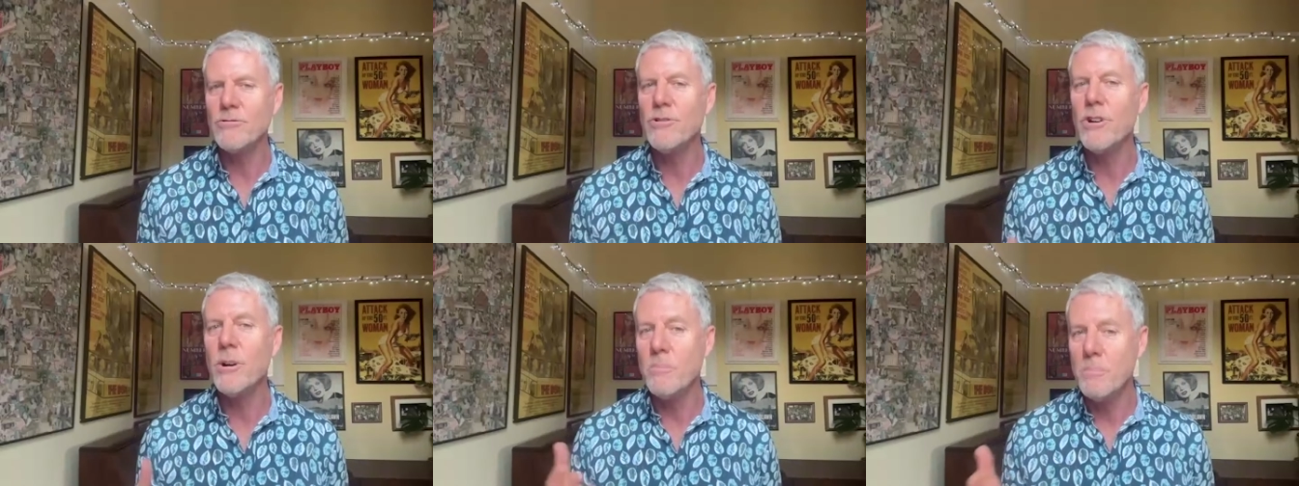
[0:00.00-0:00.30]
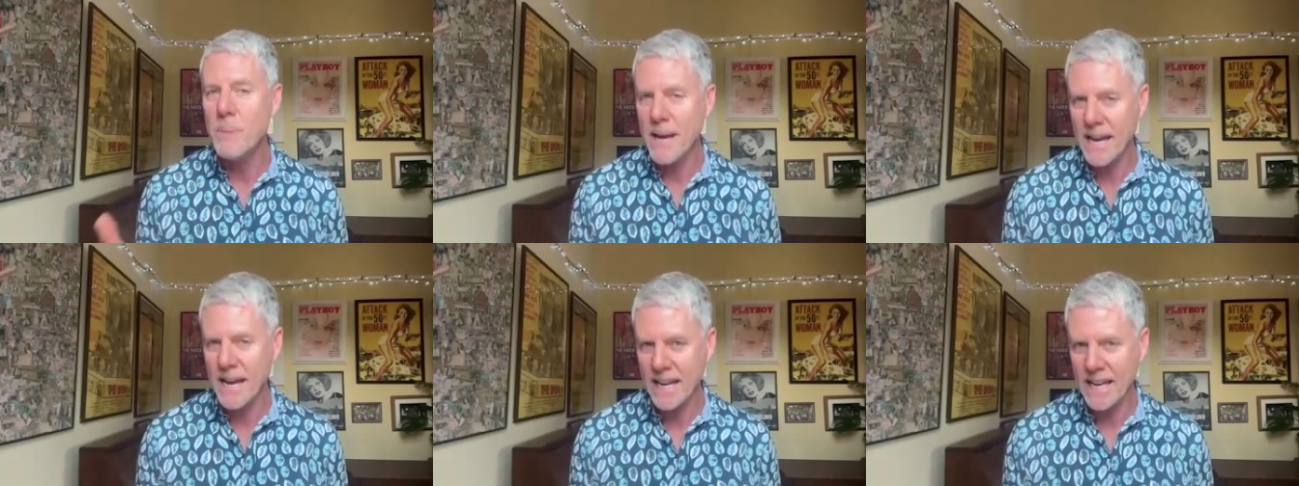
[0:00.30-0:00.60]

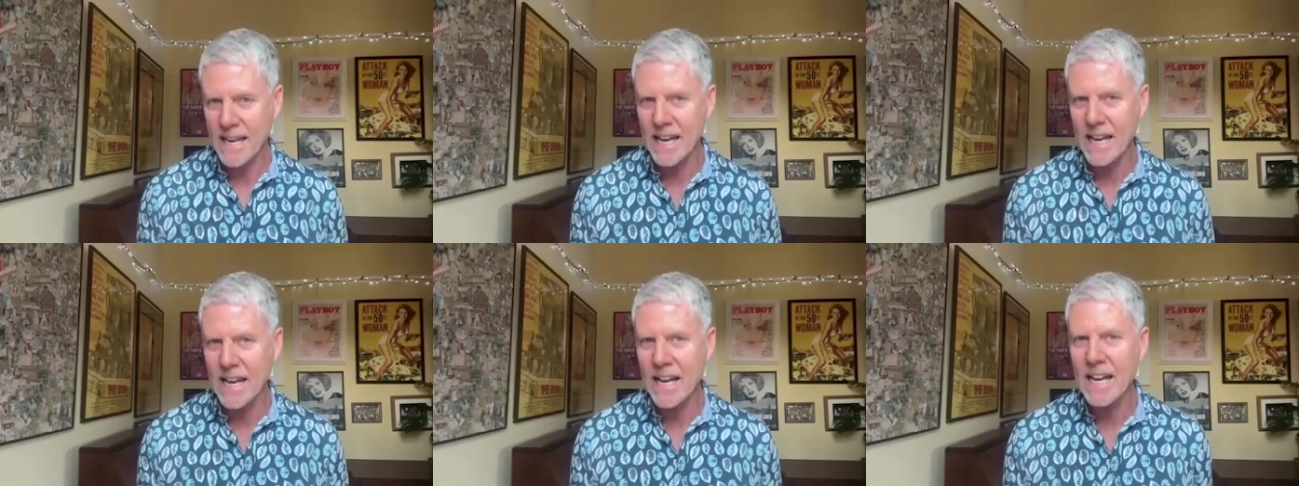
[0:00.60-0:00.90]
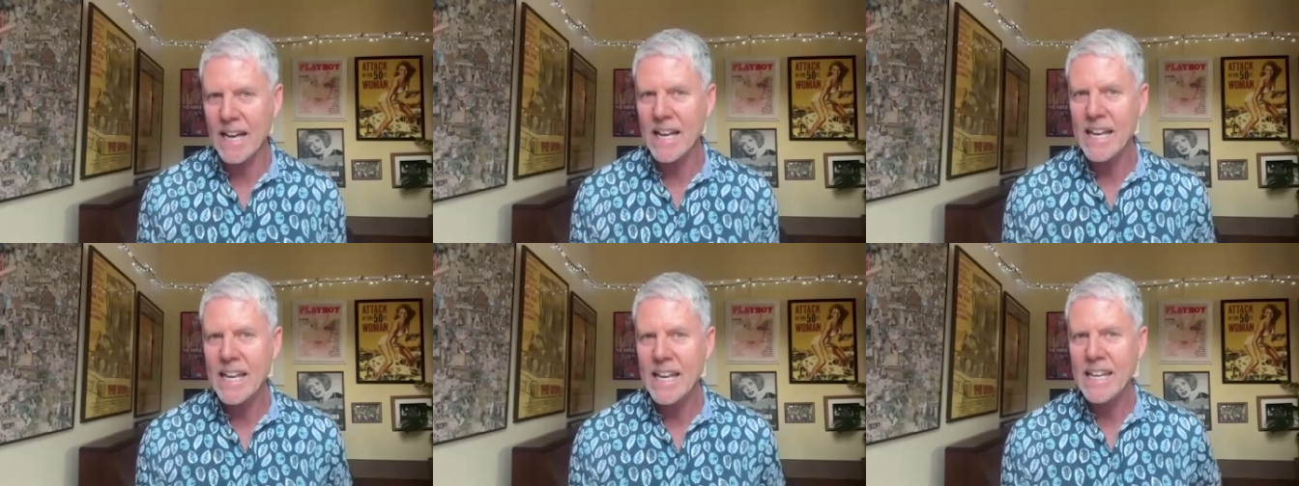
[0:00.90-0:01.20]

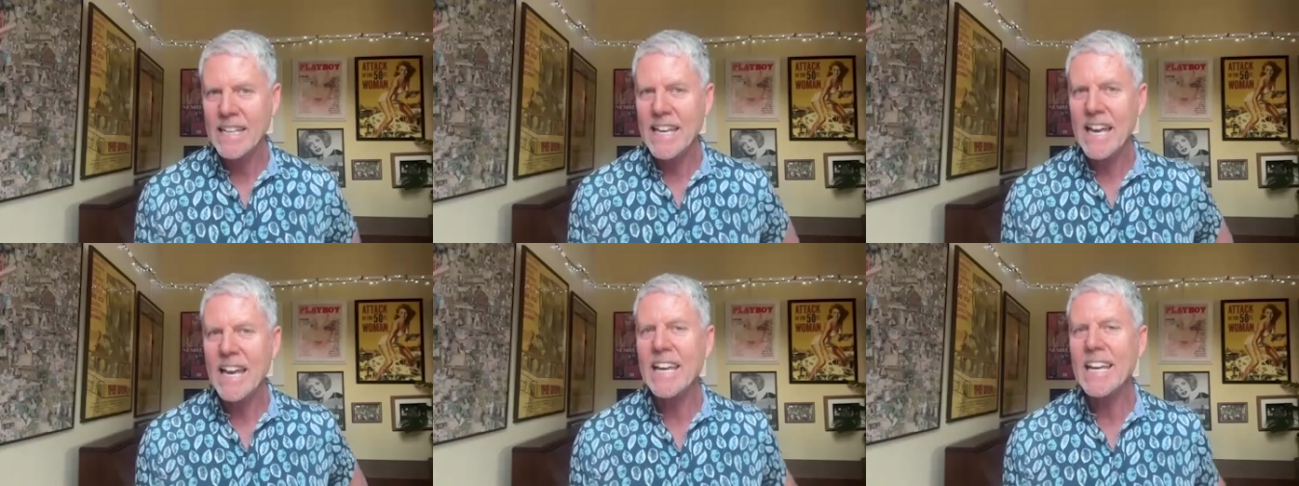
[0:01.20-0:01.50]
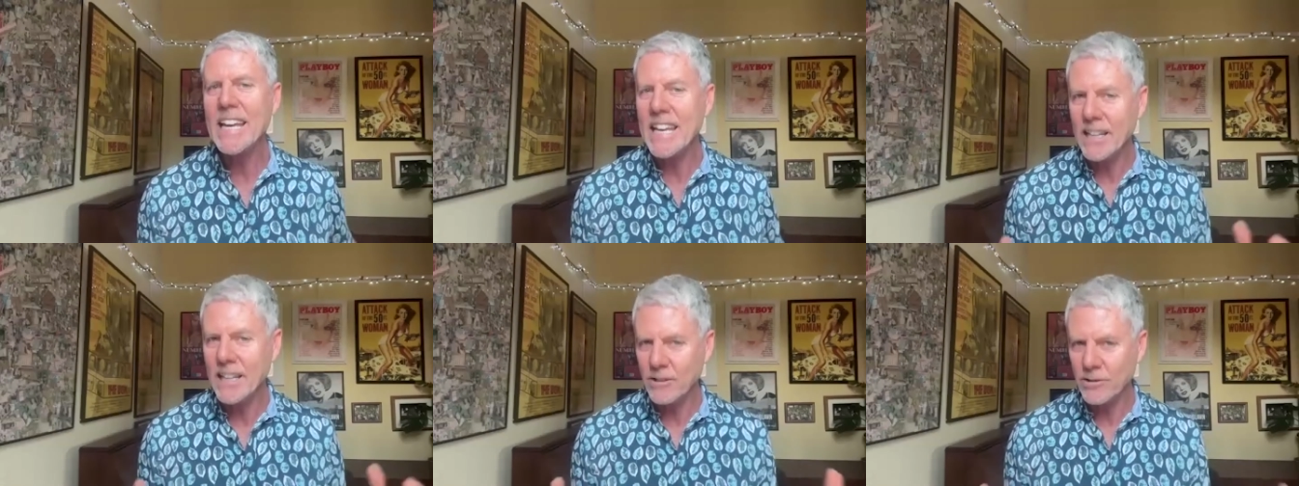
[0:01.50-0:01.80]
Rebekah get
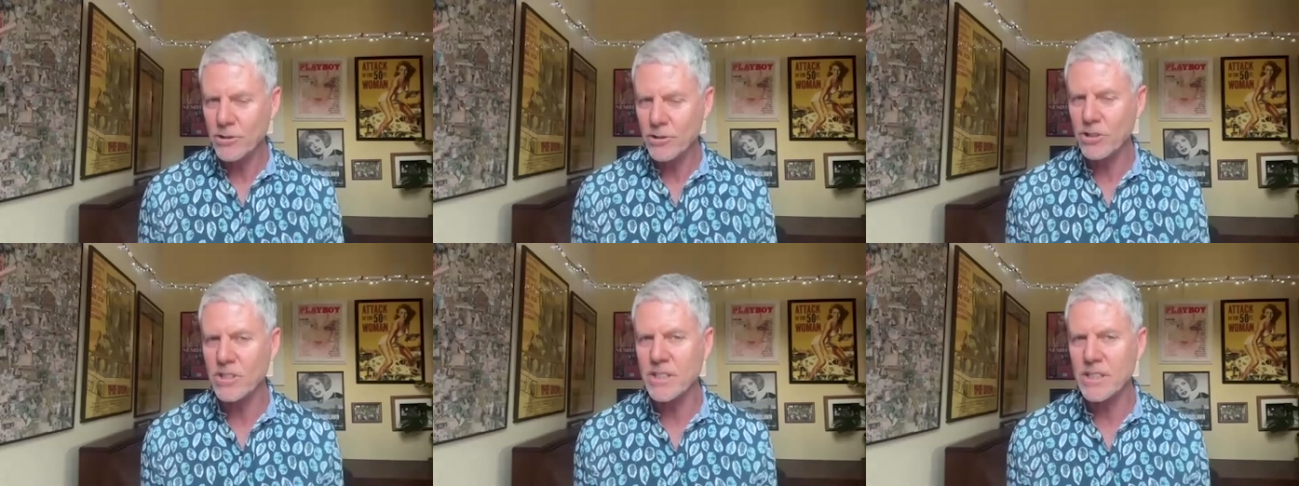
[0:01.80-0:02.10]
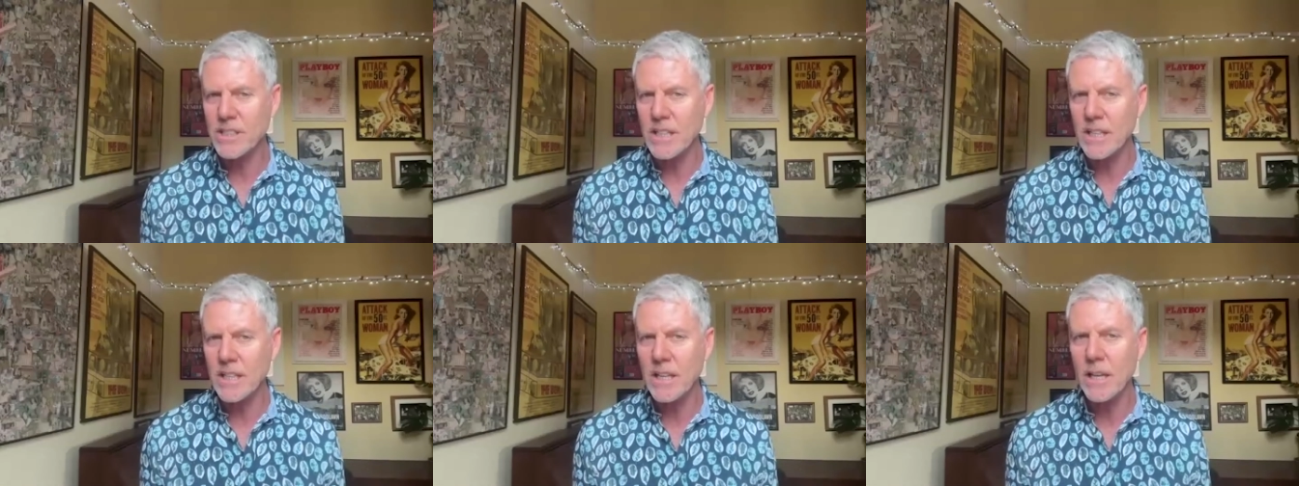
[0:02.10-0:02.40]

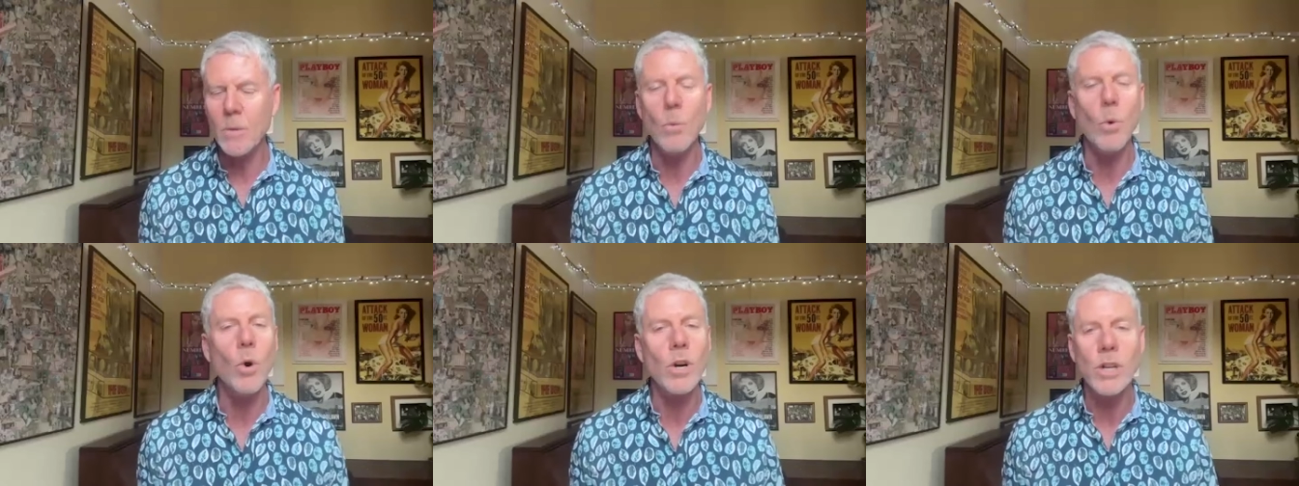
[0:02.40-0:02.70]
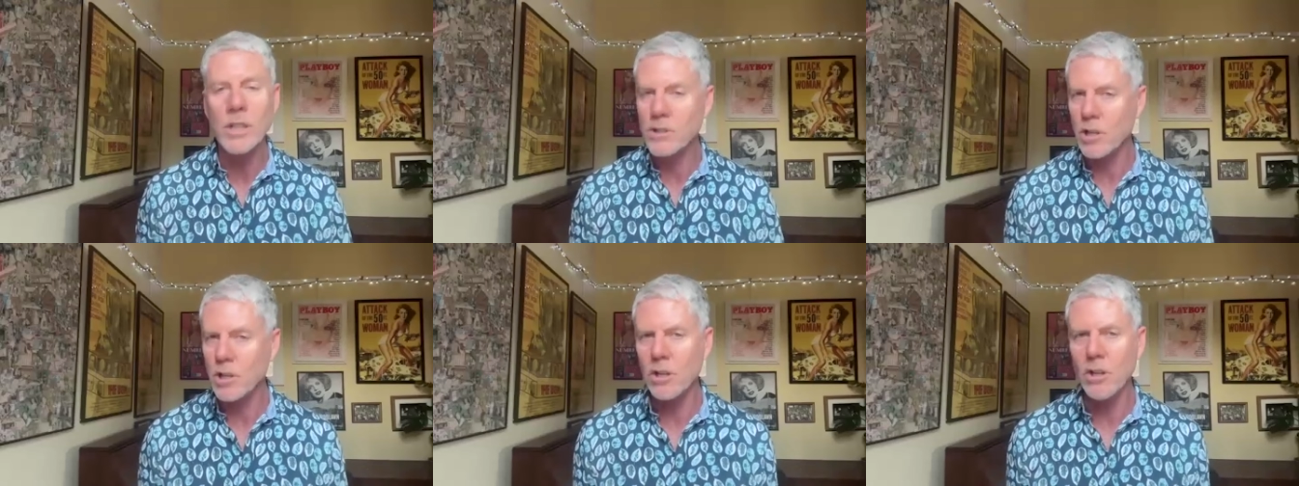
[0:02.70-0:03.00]
interested in
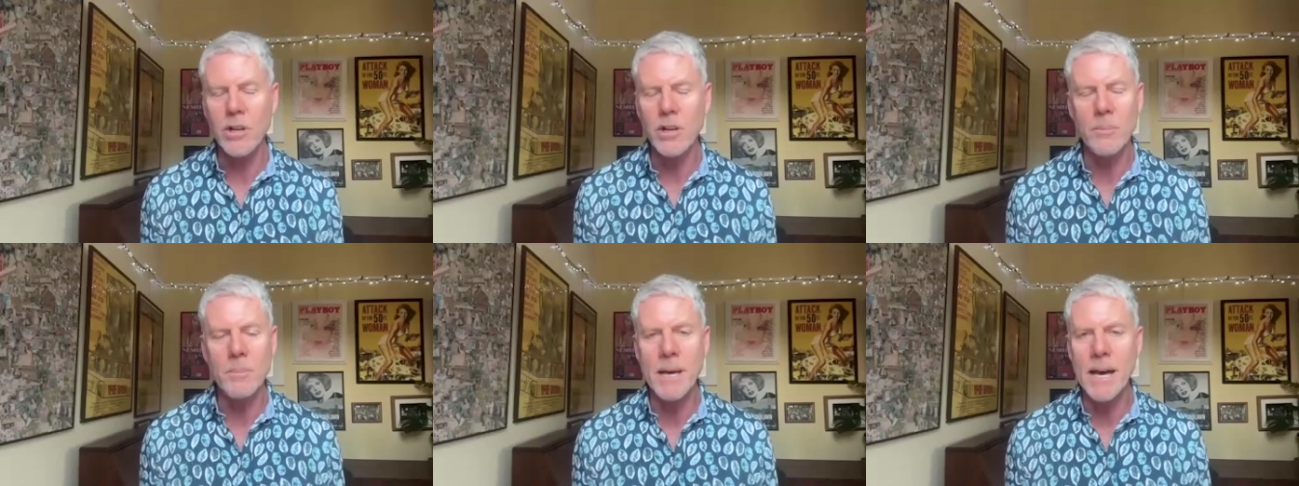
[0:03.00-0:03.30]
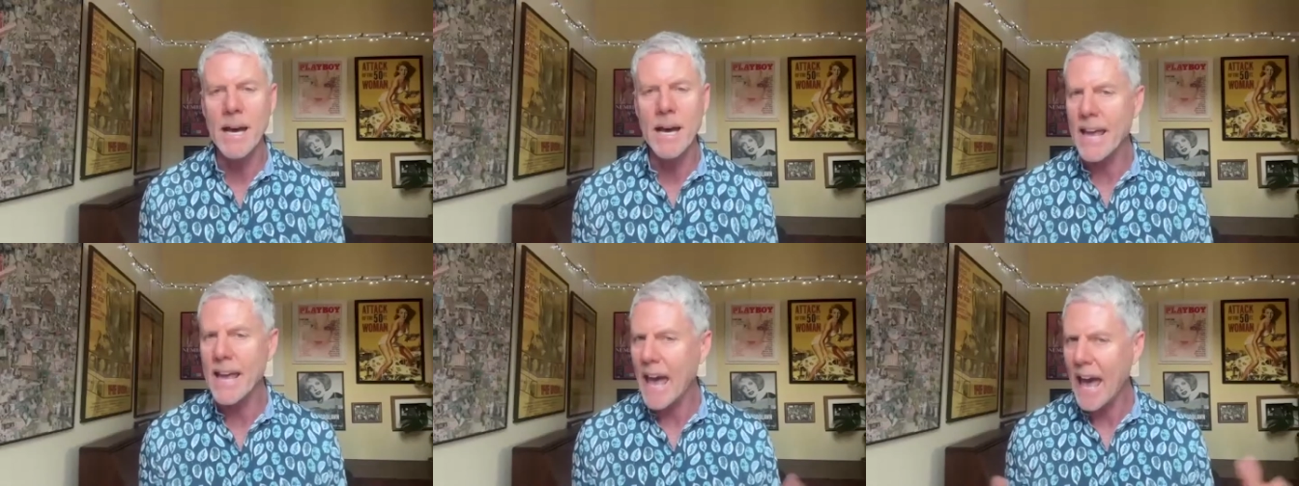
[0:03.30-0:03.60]
wanting to learn
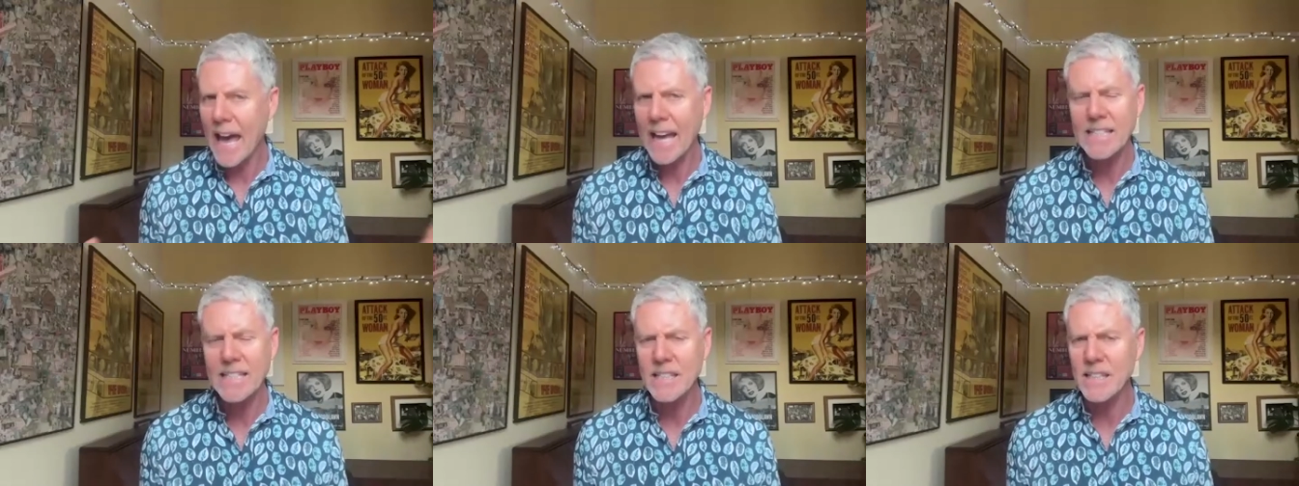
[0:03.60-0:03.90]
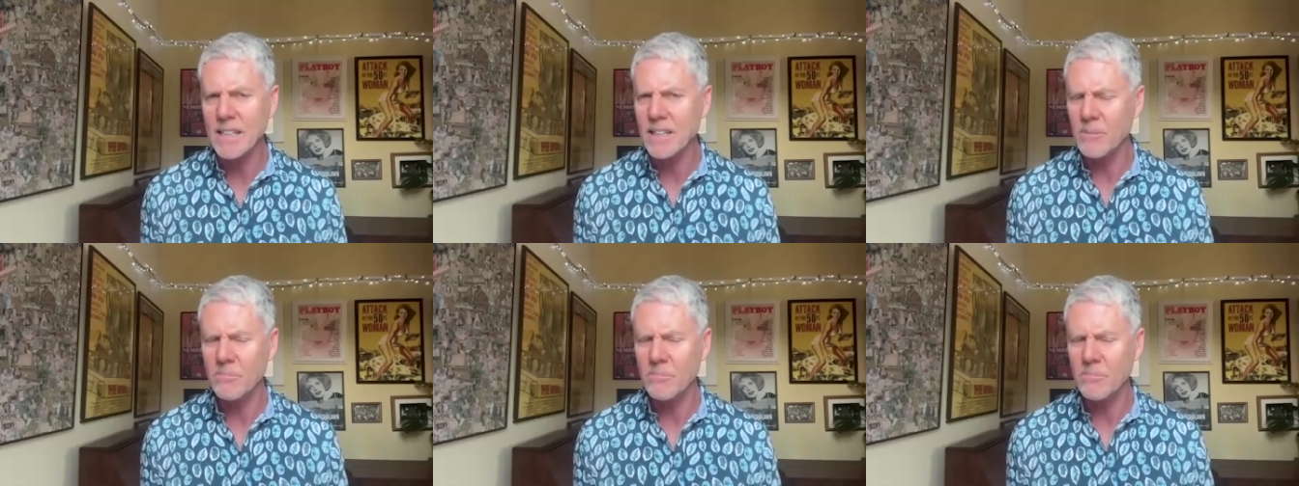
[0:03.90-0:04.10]
about acting?